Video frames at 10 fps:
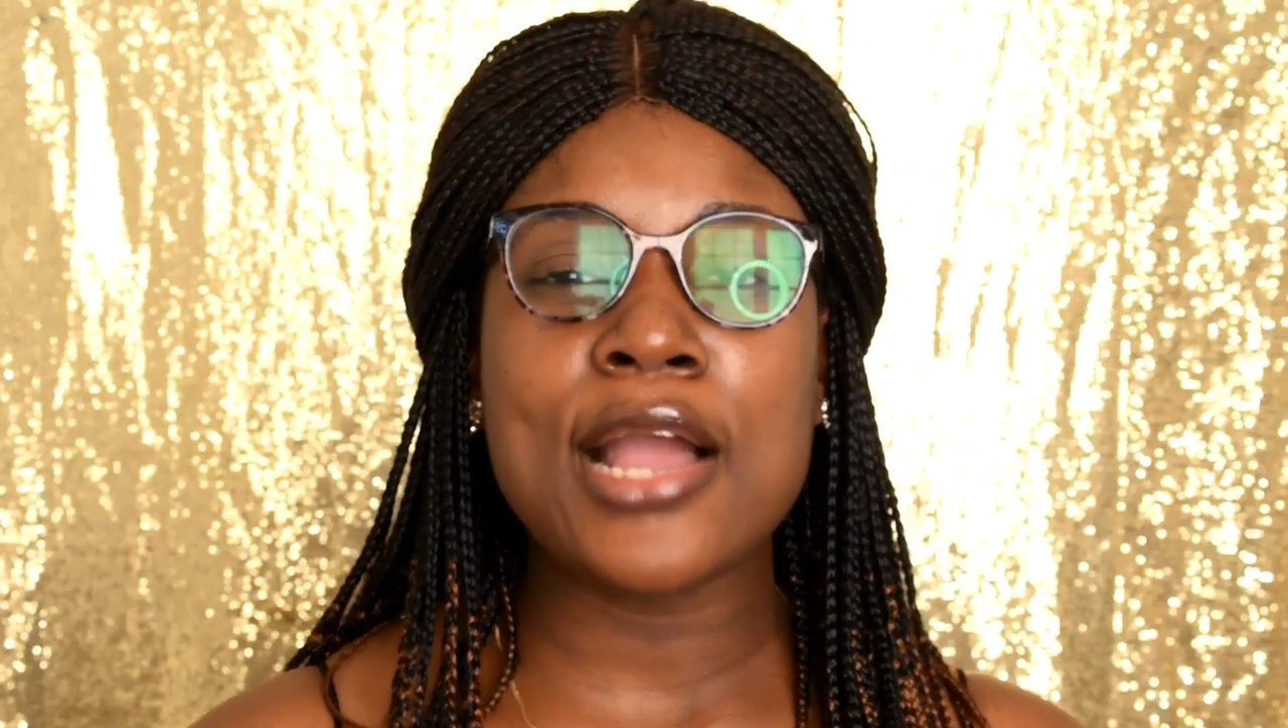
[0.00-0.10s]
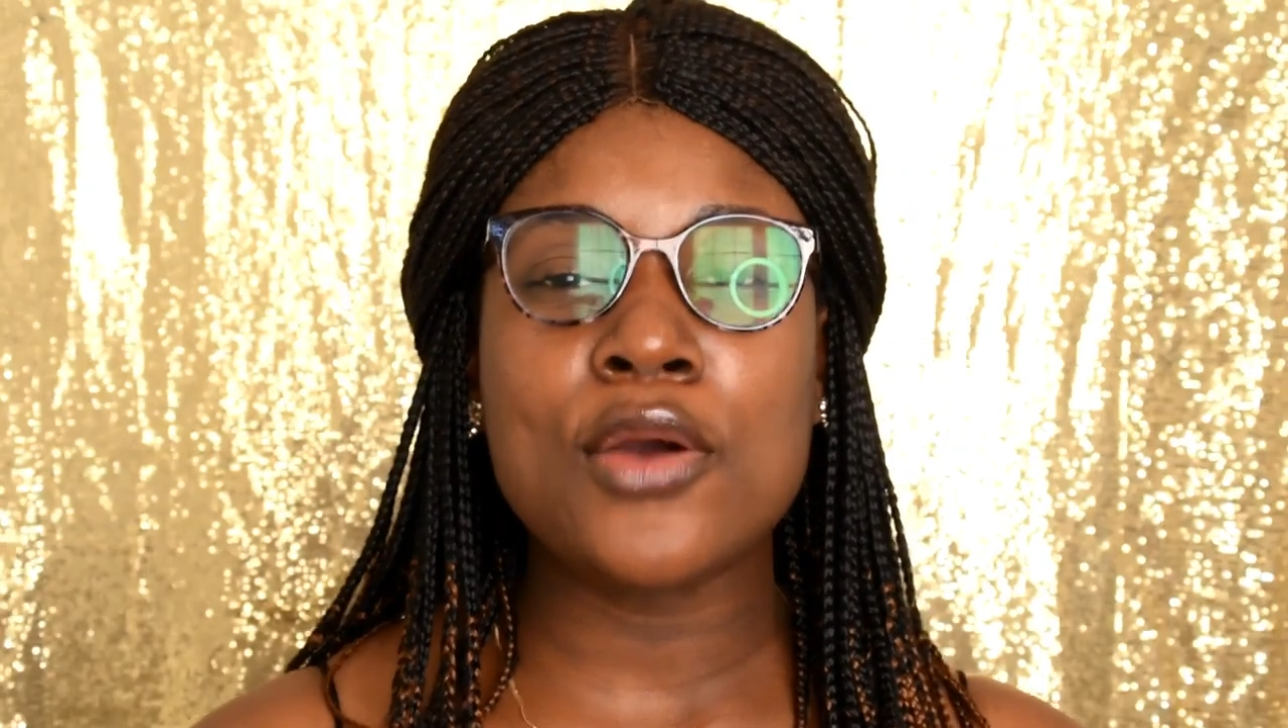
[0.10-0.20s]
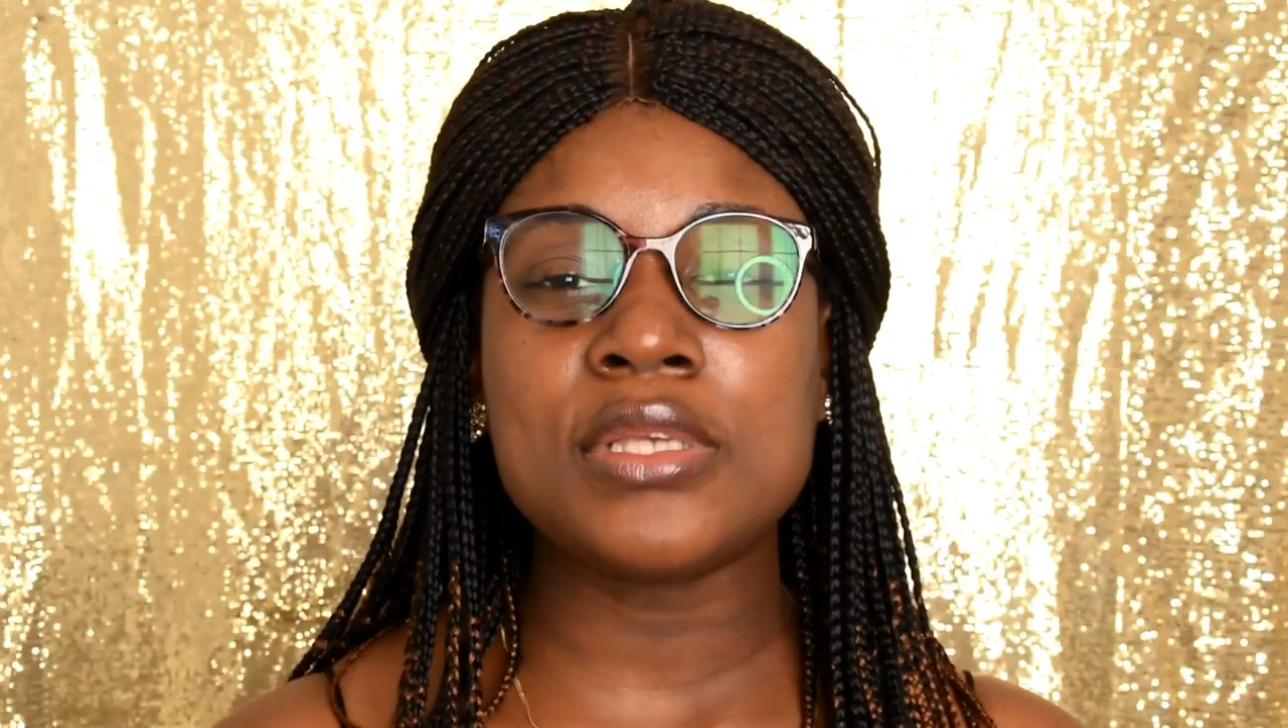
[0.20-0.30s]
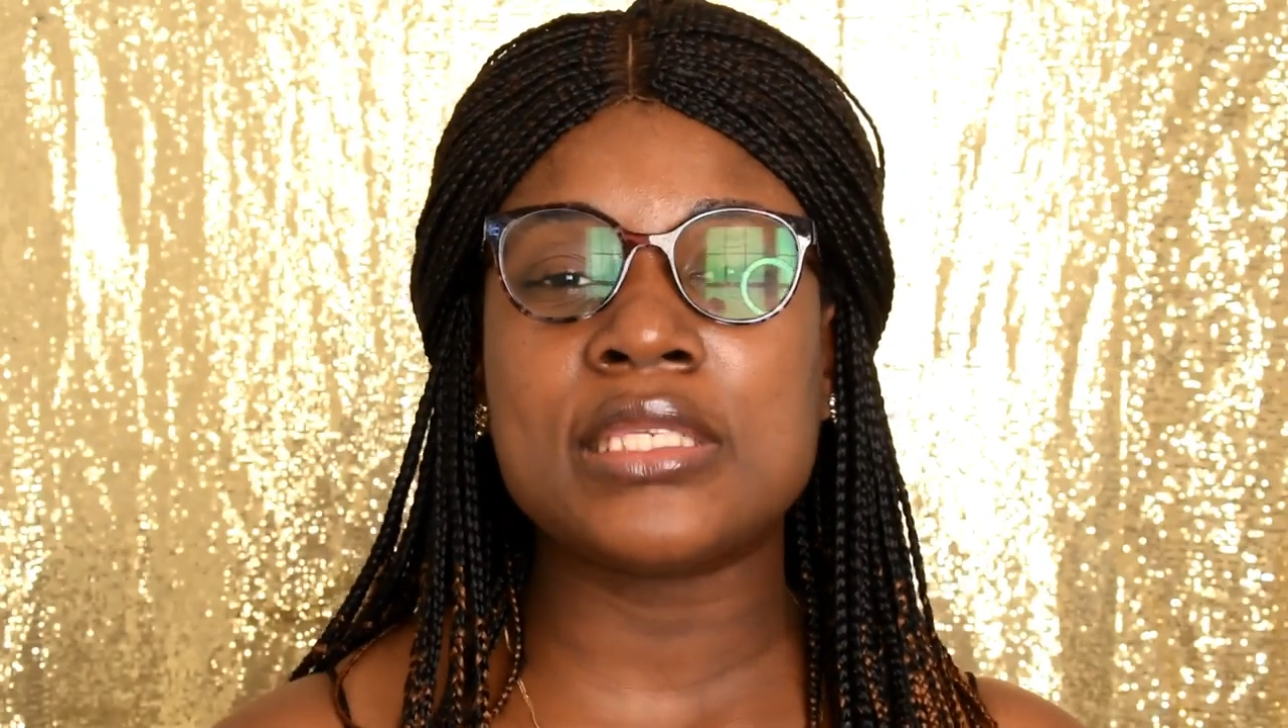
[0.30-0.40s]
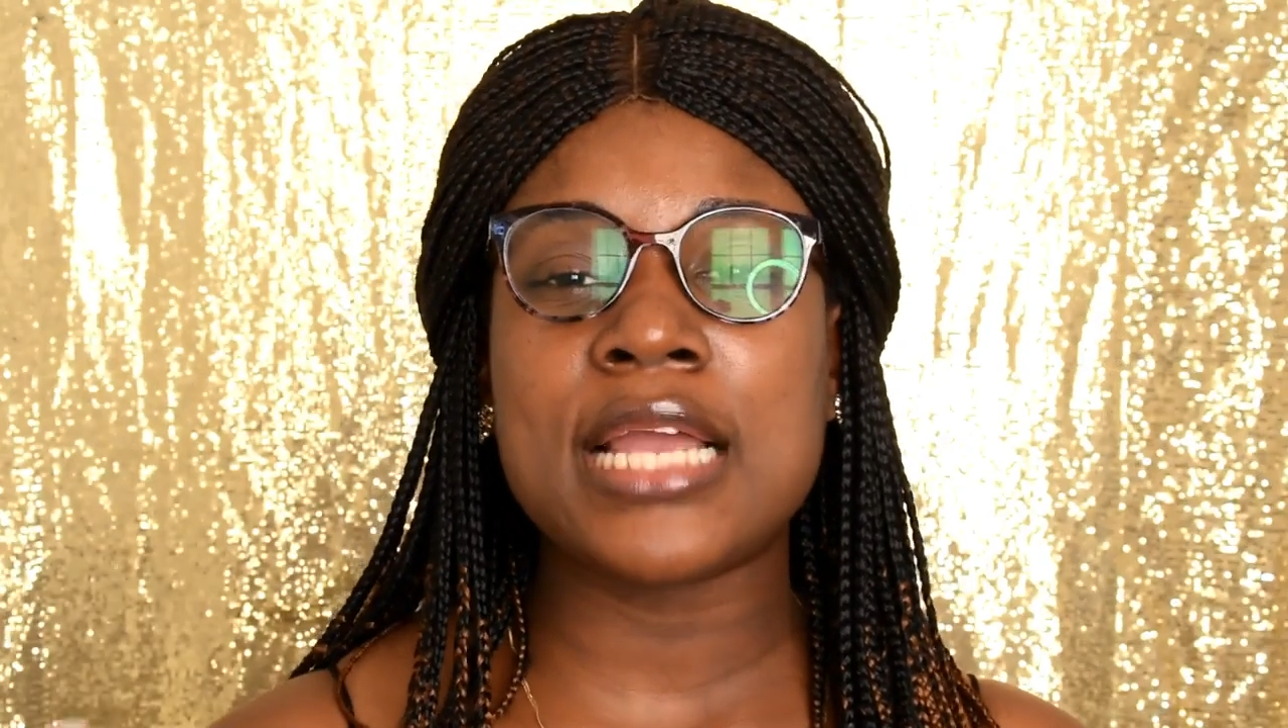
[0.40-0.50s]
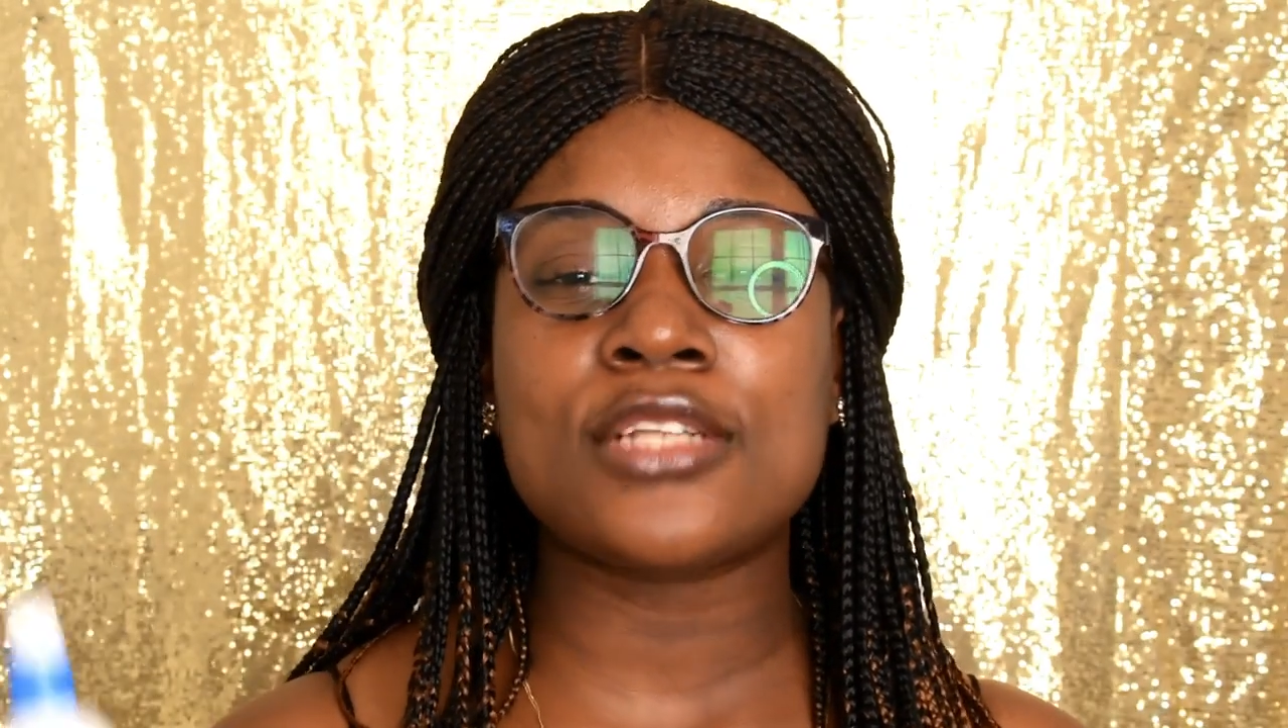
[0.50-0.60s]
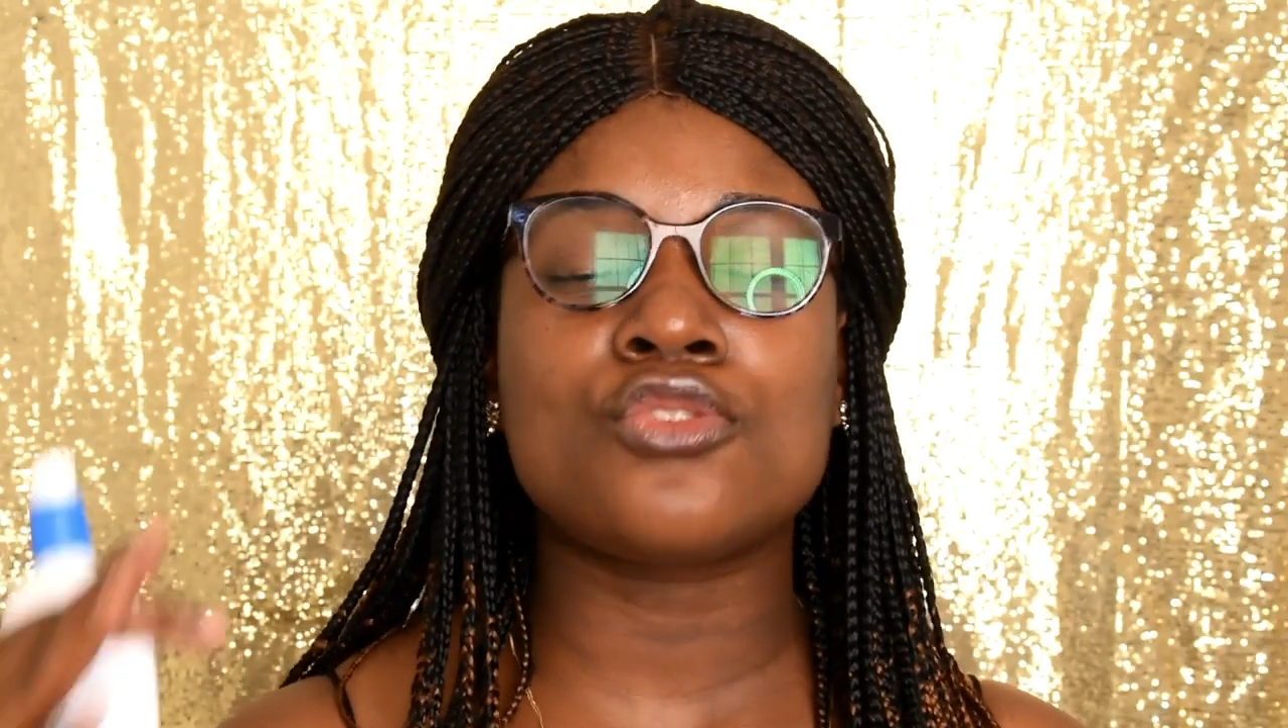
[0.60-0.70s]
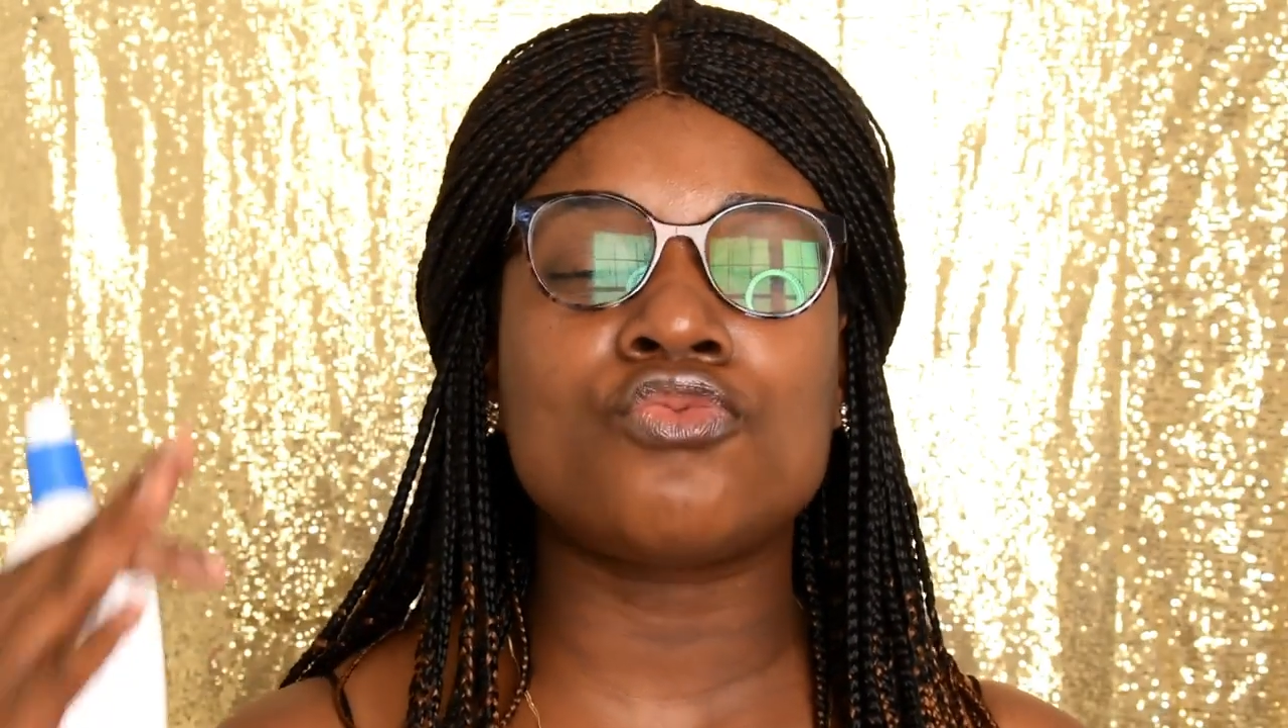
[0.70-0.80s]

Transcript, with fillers: I always like